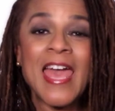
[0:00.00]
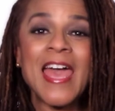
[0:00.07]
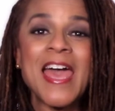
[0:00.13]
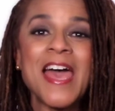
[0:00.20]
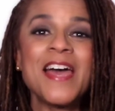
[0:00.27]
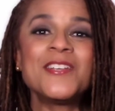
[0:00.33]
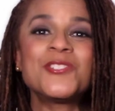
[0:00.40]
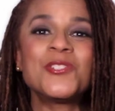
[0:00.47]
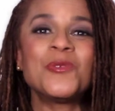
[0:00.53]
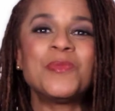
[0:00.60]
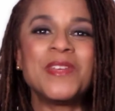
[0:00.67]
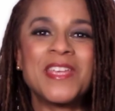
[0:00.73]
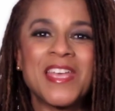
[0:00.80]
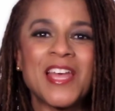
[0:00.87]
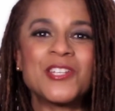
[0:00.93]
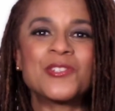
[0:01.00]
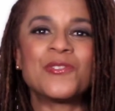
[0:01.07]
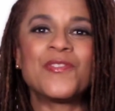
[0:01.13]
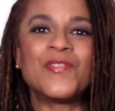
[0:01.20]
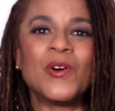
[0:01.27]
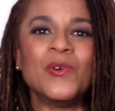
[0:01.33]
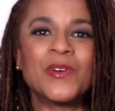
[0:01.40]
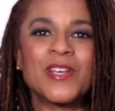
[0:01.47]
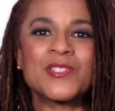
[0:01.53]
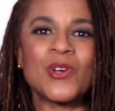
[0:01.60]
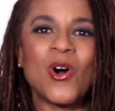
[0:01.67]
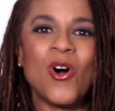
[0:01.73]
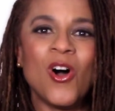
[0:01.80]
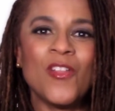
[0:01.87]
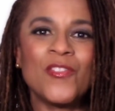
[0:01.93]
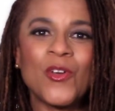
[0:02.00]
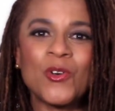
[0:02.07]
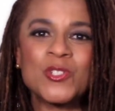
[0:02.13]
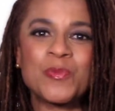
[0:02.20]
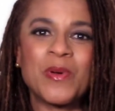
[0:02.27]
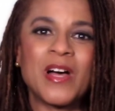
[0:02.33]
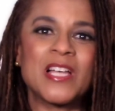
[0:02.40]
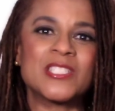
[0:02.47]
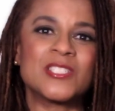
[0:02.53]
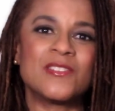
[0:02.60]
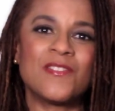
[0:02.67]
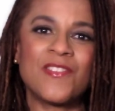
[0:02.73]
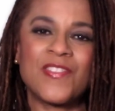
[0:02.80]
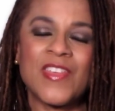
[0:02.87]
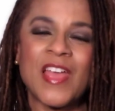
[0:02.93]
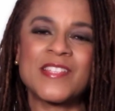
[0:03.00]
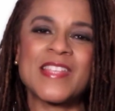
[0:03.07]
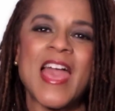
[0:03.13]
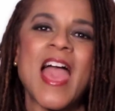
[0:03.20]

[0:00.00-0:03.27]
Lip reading: As you begin to focus on those positive things,